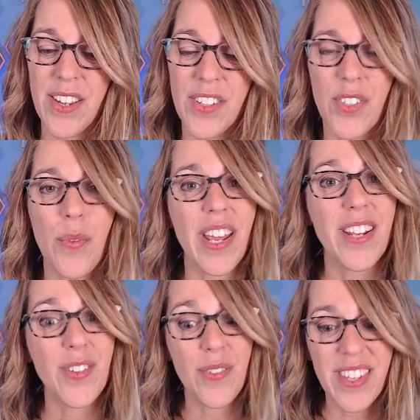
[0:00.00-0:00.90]
So when
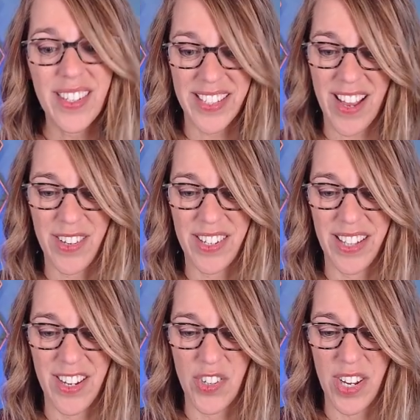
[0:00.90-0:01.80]
I do this
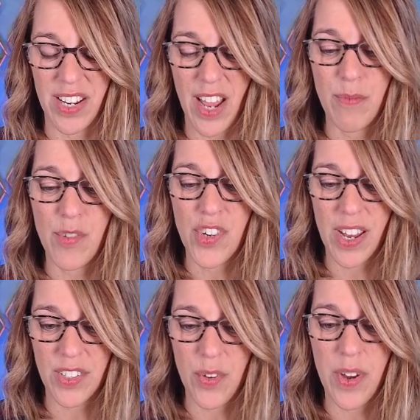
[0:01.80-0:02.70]
calculation, I'm
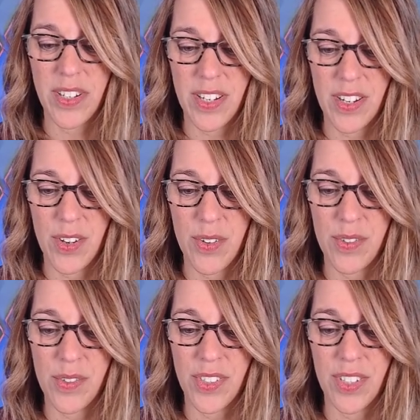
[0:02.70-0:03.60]
just going to
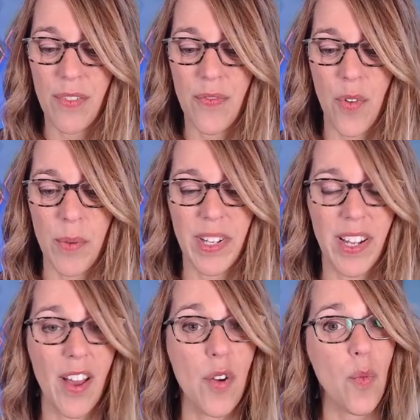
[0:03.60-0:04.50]
use the
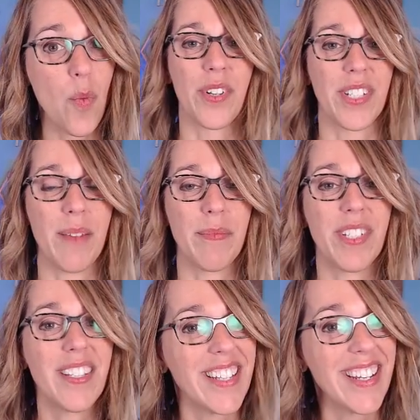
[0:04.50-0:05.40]
formula force times
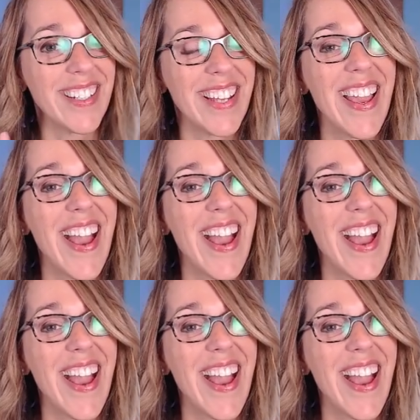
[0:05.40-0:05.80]
distance.